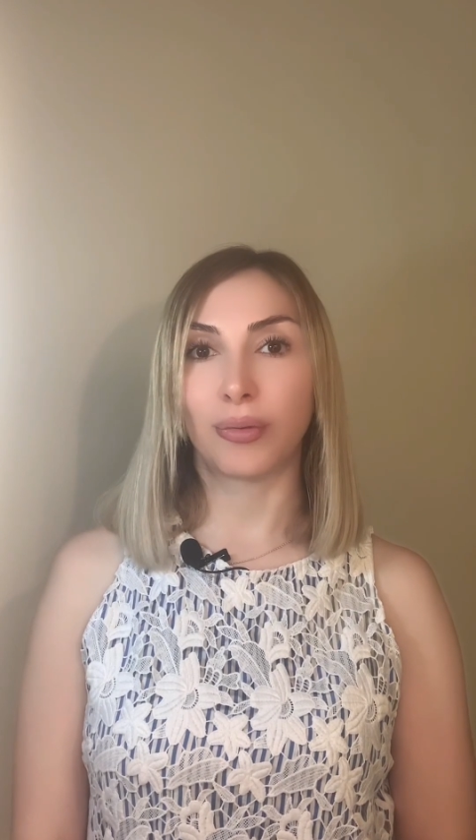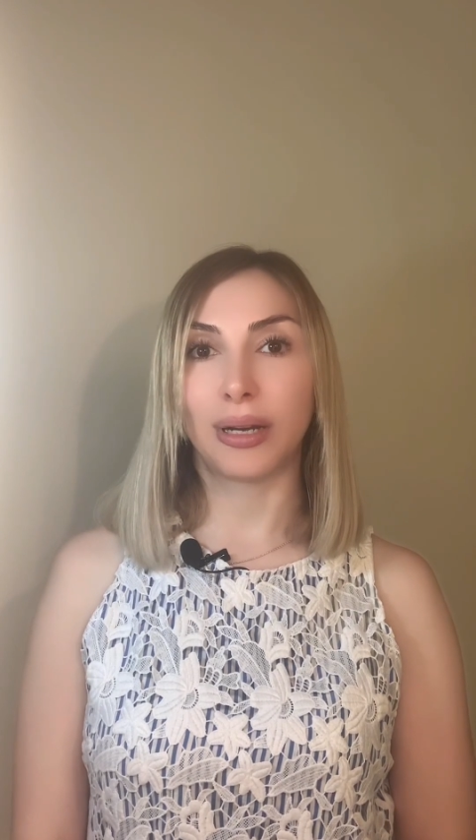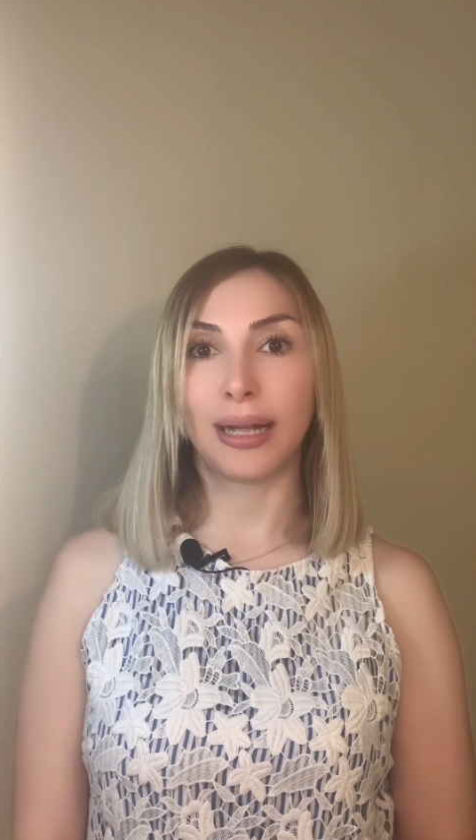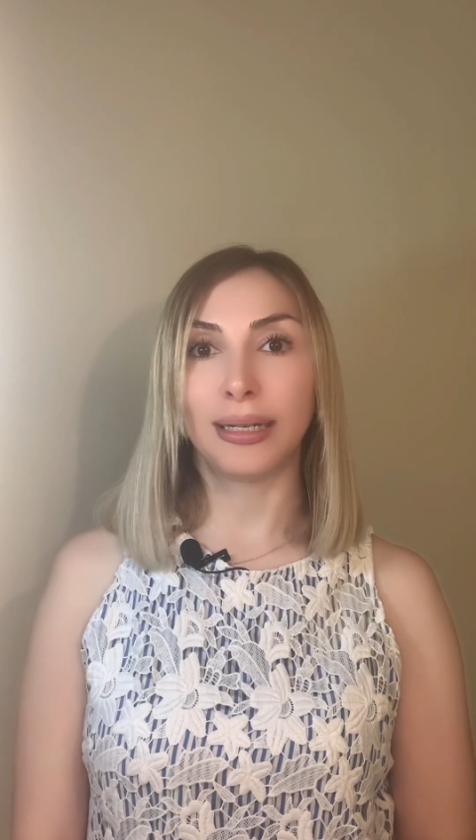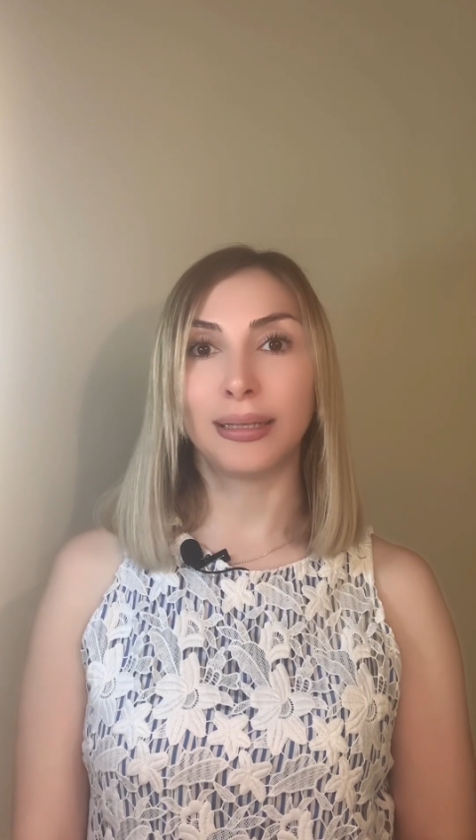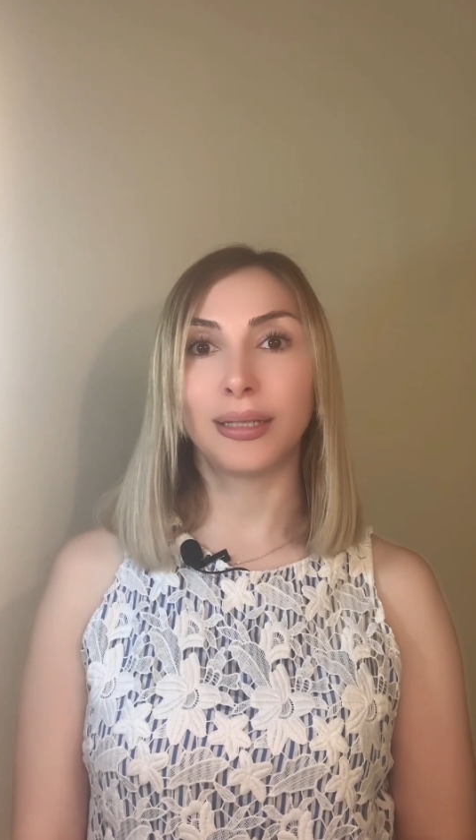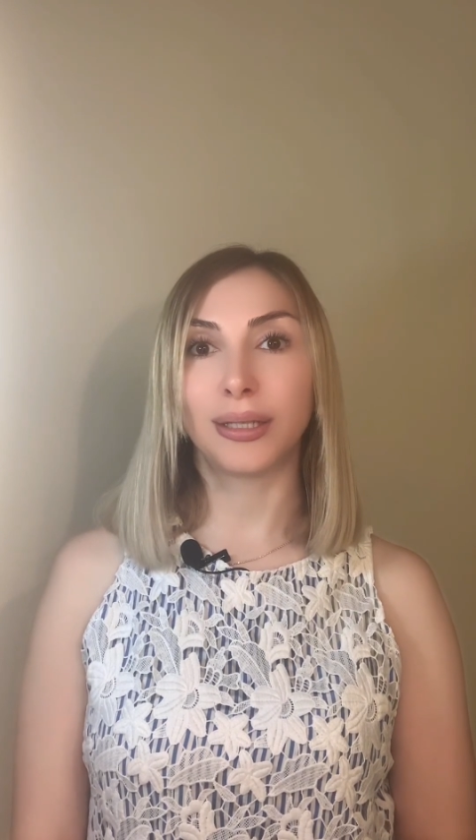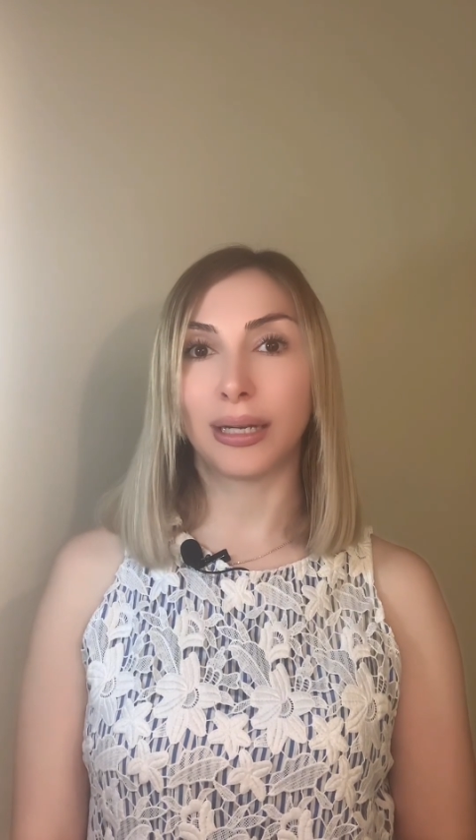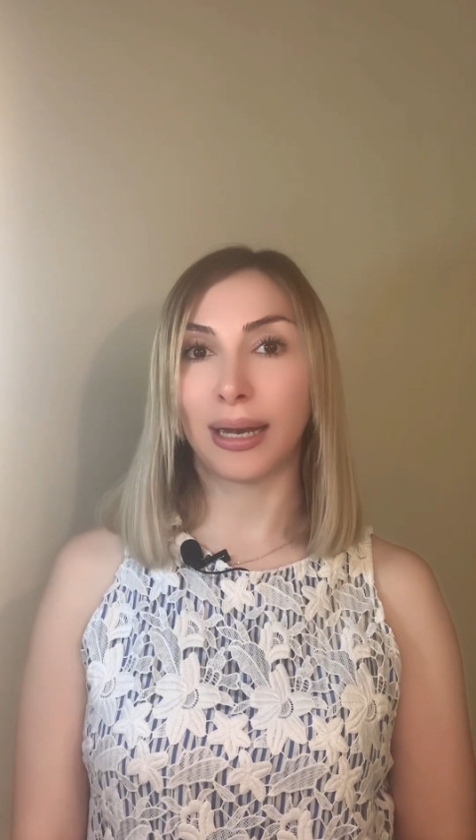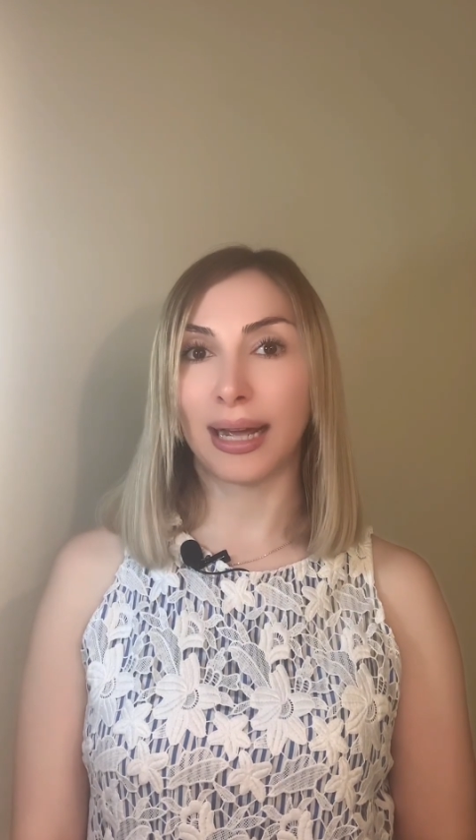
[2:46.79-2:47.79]
related to
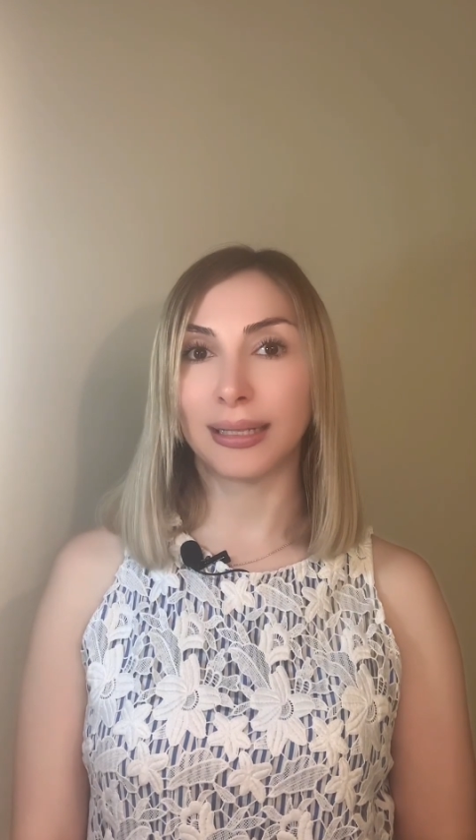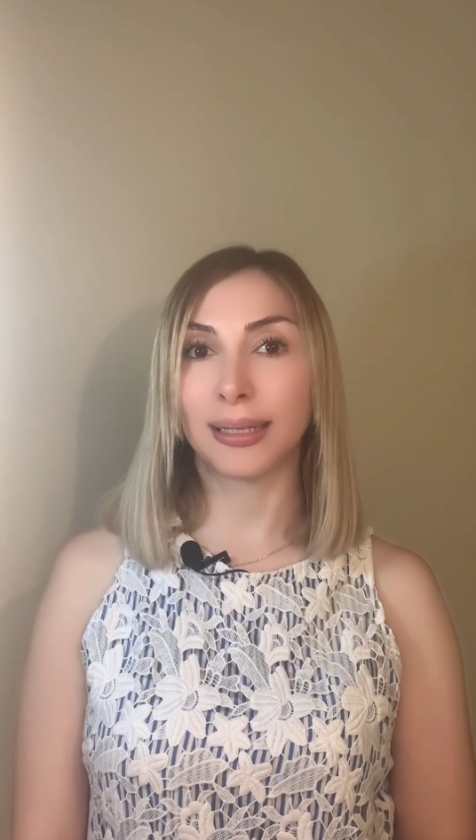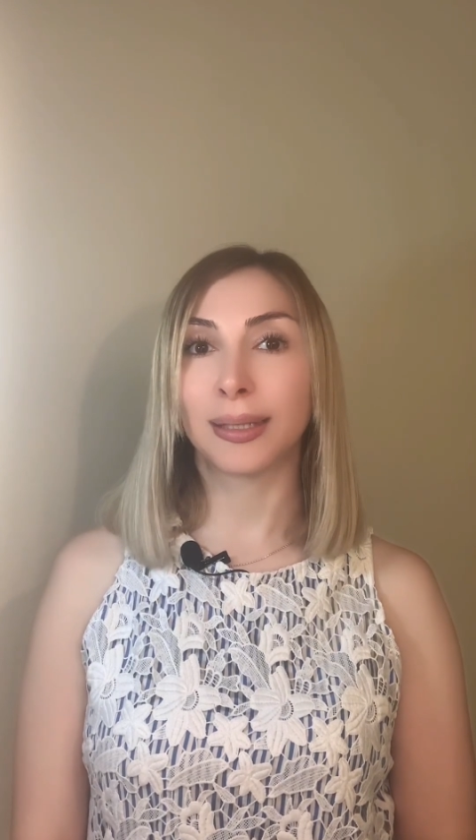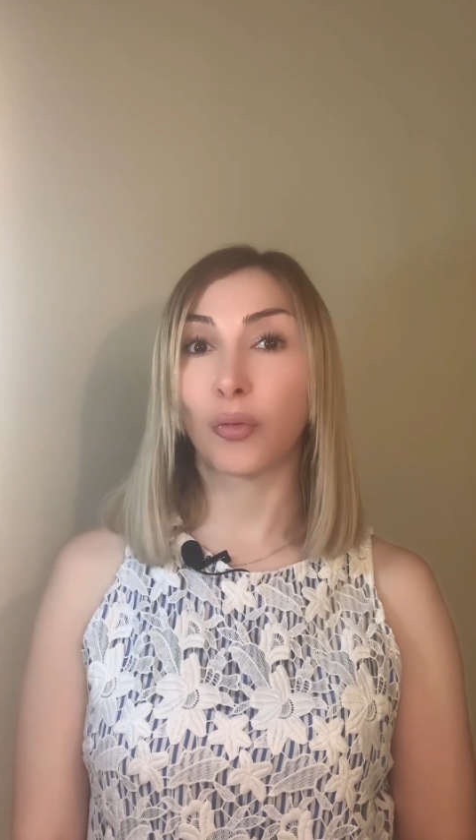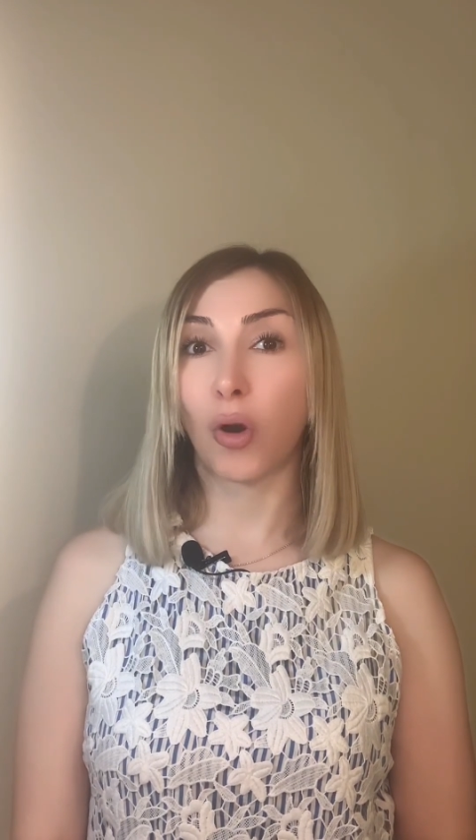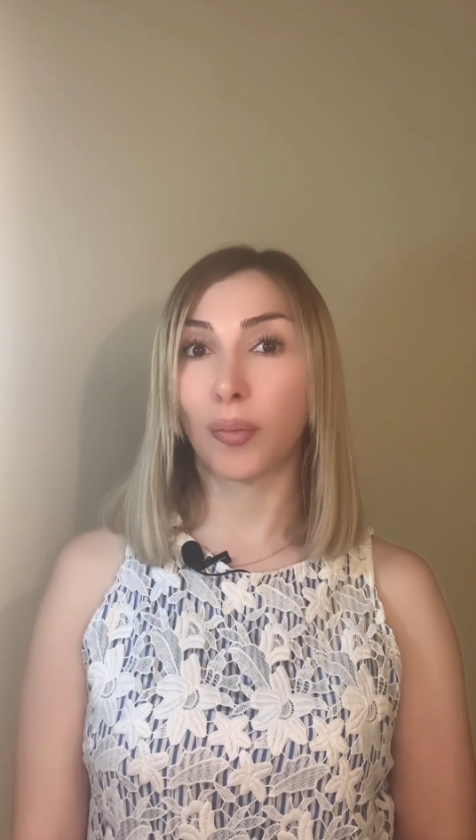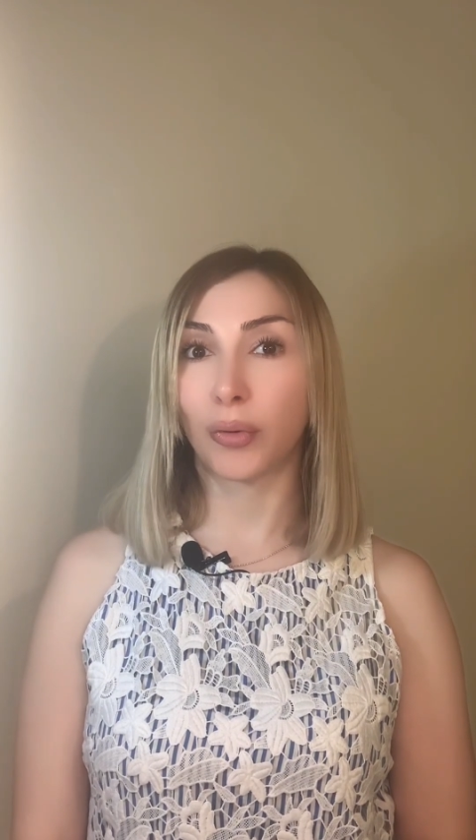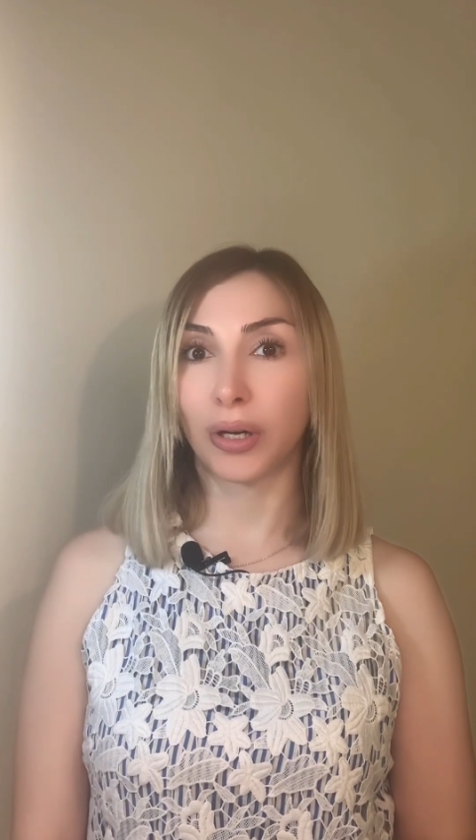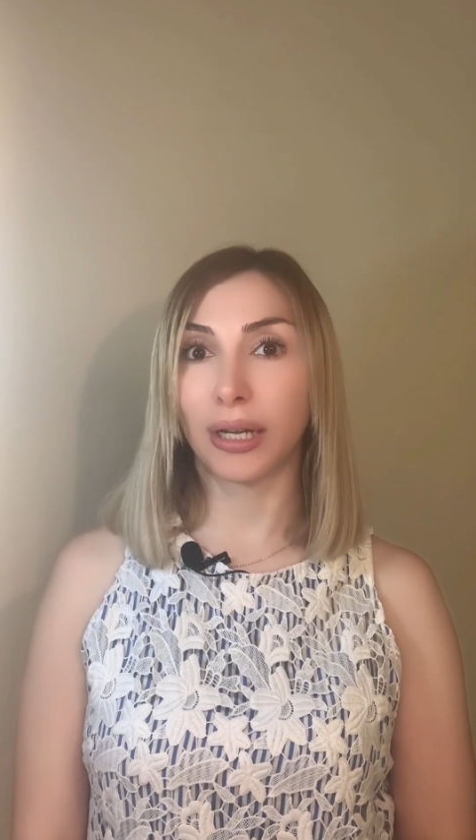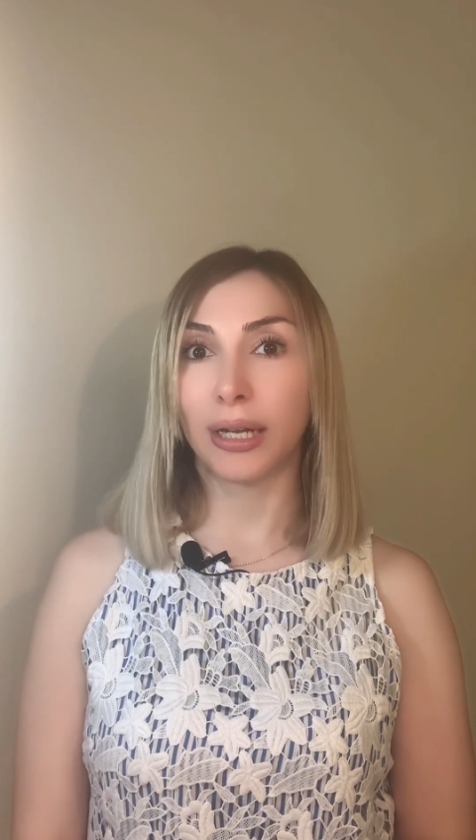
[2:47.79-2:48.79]
the licensed
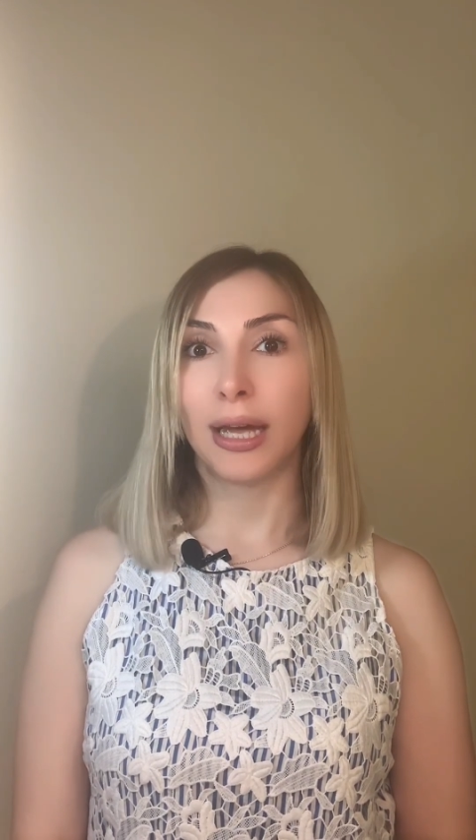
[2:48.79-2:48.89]
property.